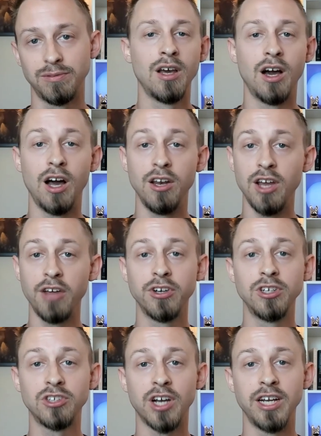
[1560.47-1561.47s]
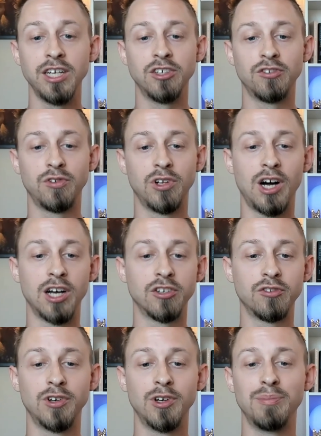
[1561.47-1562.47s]
Another Chinese
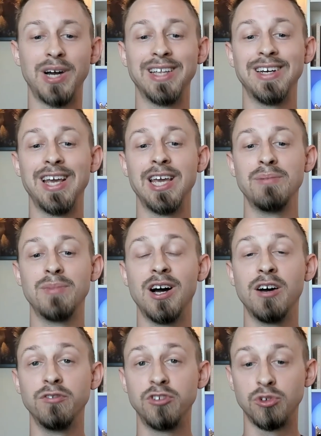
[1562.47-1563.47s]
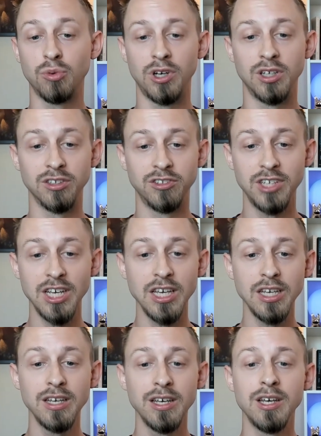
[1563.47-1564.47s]
philosopher by the name of
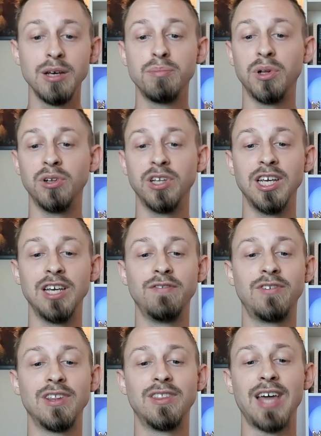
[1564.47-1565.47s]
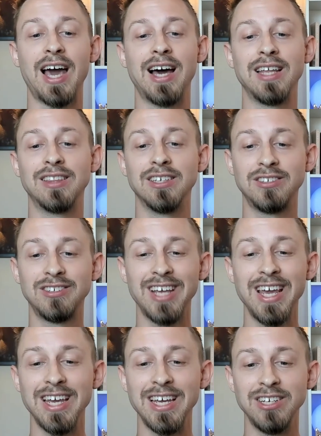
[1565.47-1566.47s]
Zhuangzi believed that the
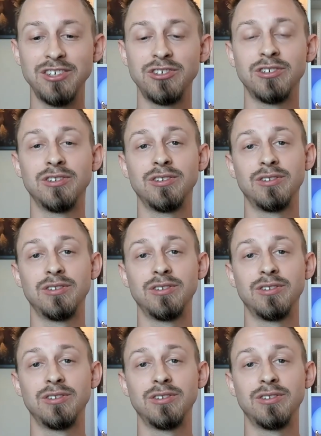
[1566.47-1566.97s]
sage,